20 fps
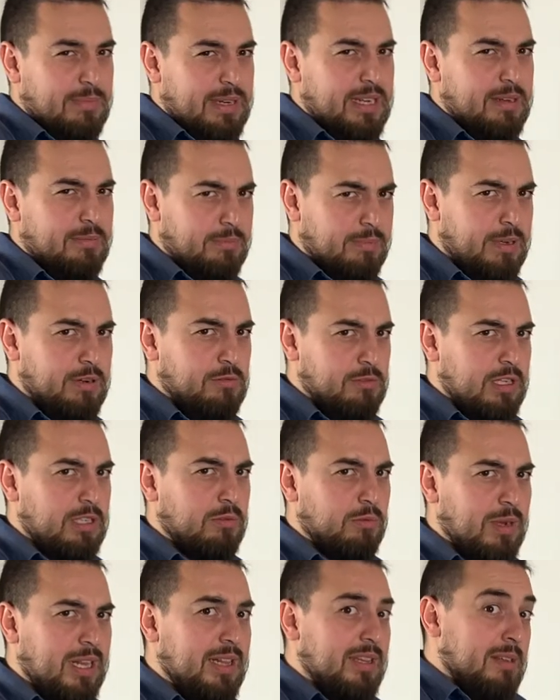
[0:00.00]
be in blue as
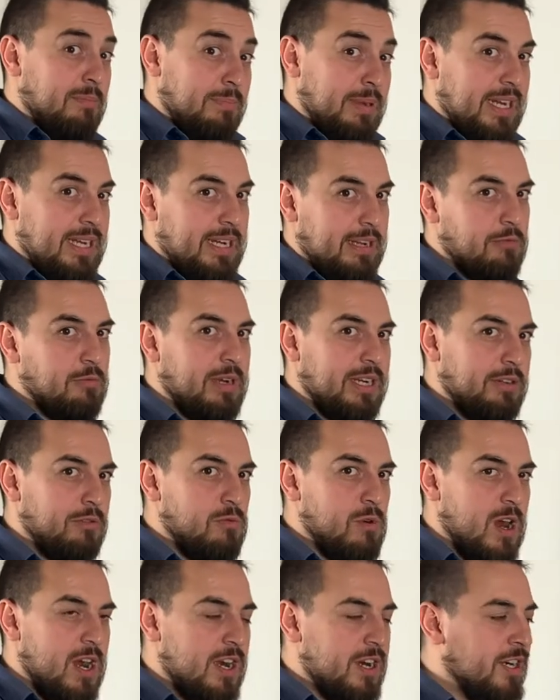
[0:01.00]
well, depending where you
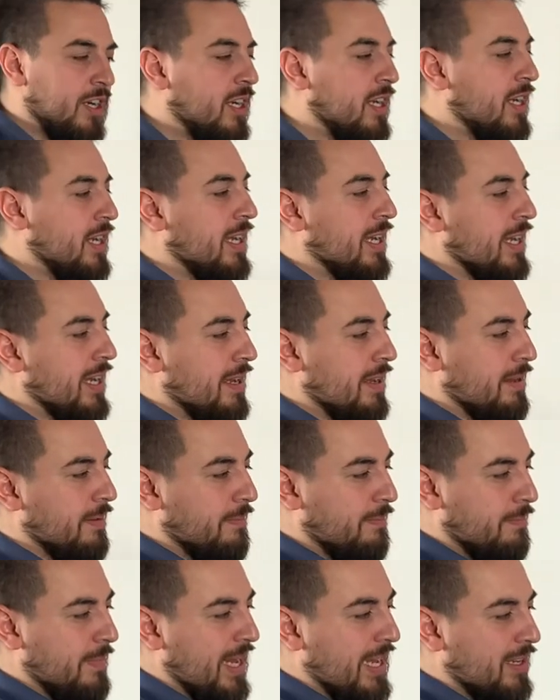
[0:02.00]
are.
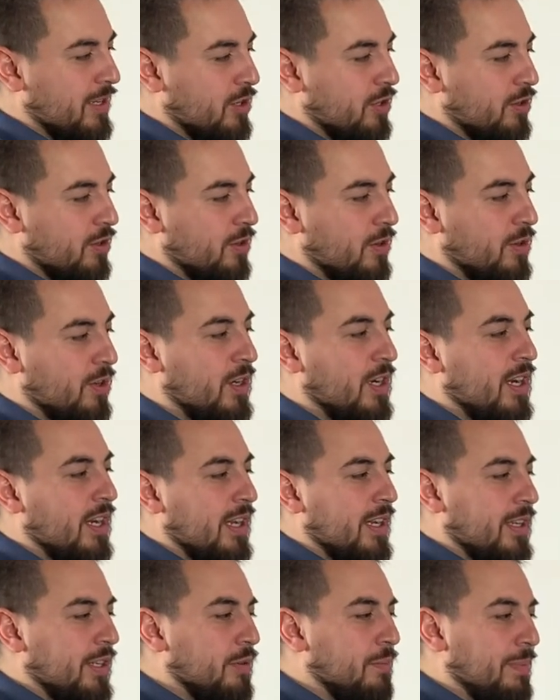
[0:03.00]
Make sure
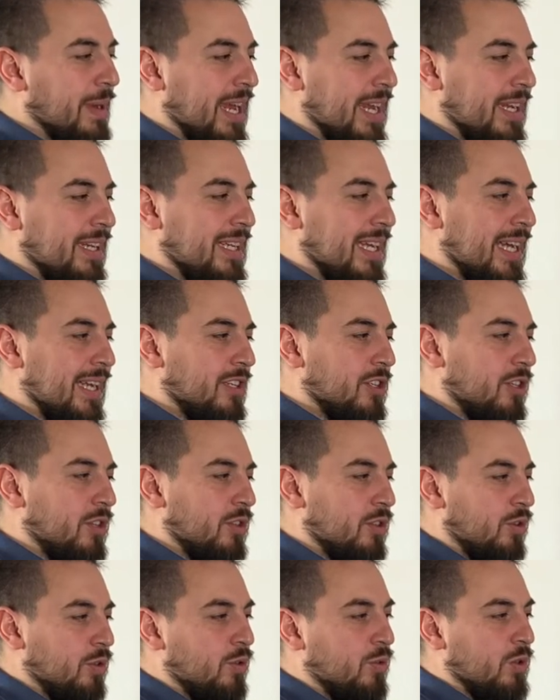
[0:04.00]
you pay attention
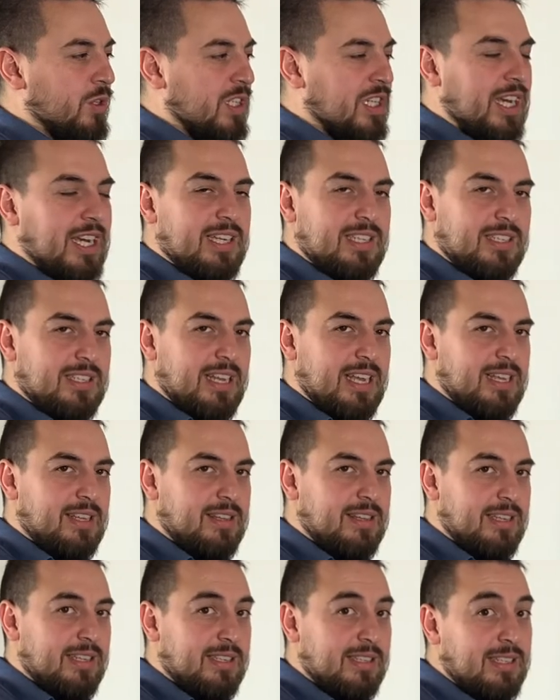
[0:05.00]
to signs like
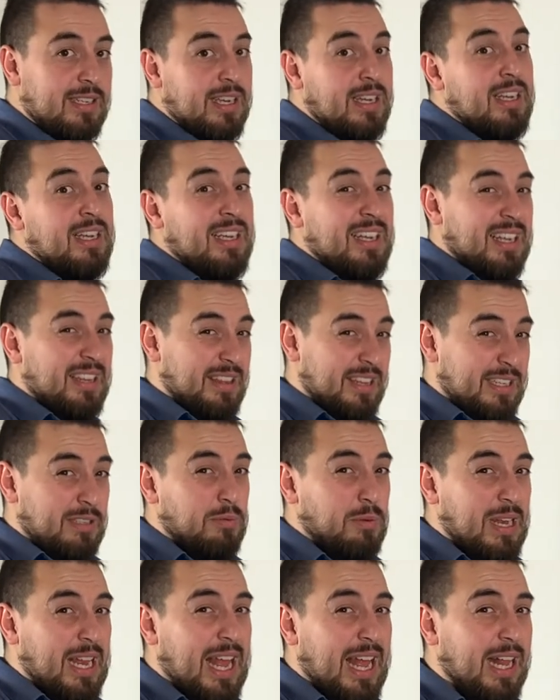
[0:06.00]
this. This
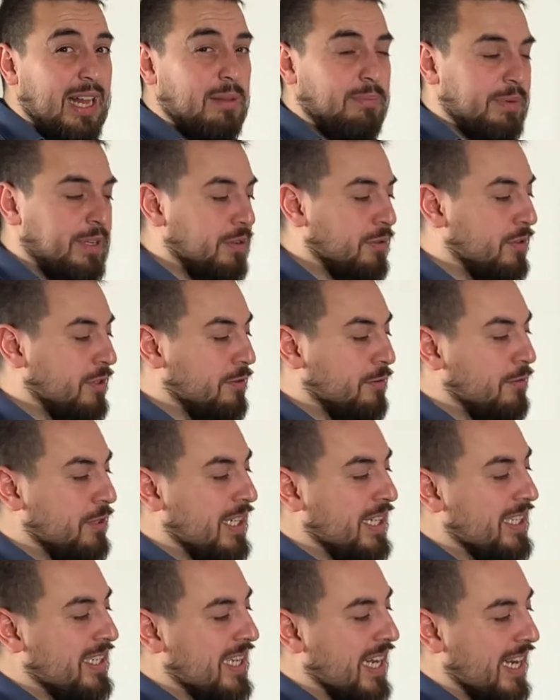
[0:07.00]
will help you to
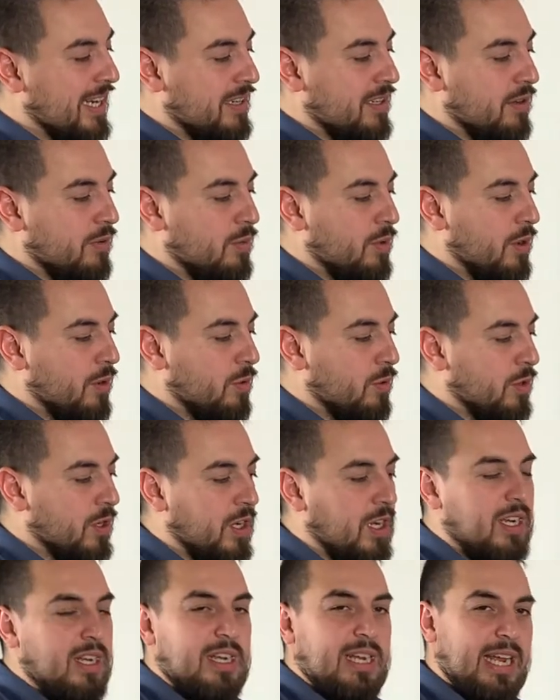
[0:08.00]
detect the road
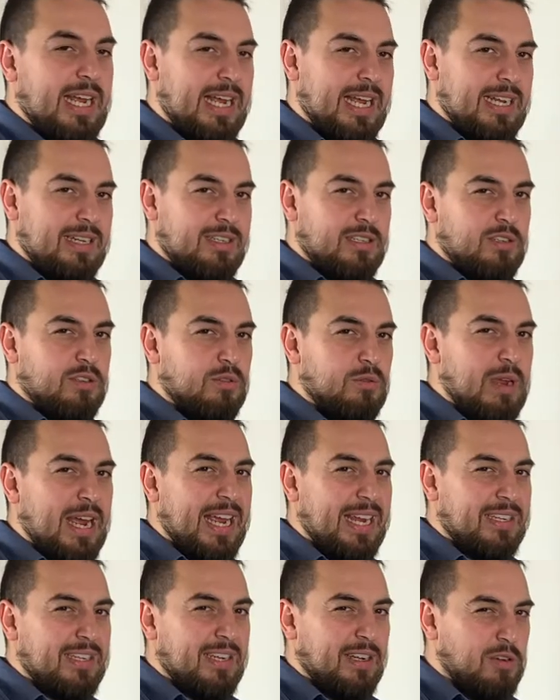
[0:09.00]
and to
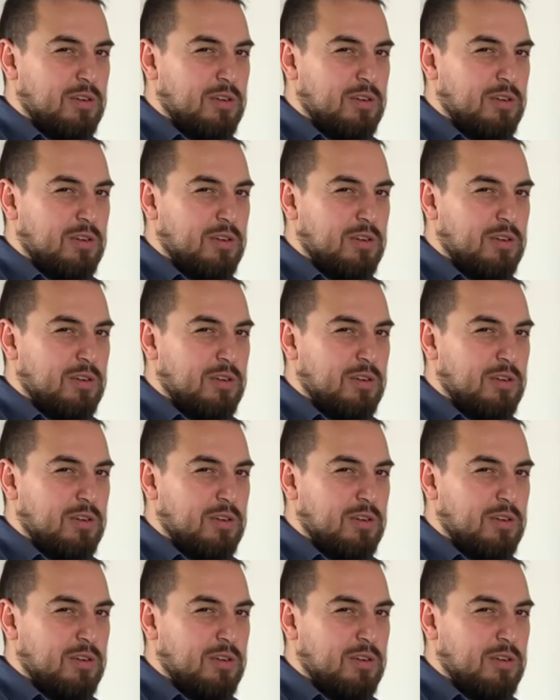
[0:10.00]
act